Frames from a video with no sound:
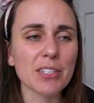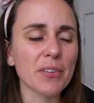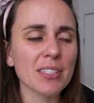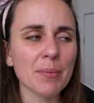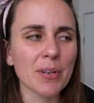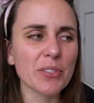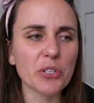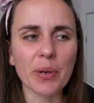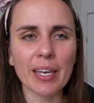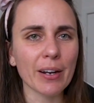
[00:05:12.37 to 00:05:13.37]
If you're not someone who's
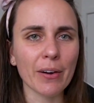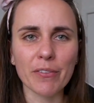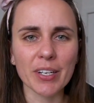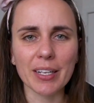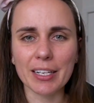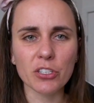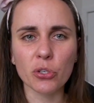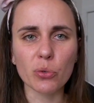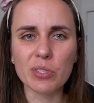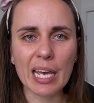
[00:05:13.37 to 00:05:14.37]
doing it every like
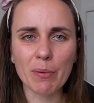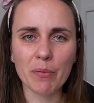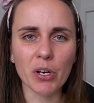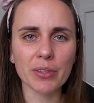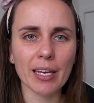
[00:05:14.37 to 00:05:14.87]
Tuesday when we've got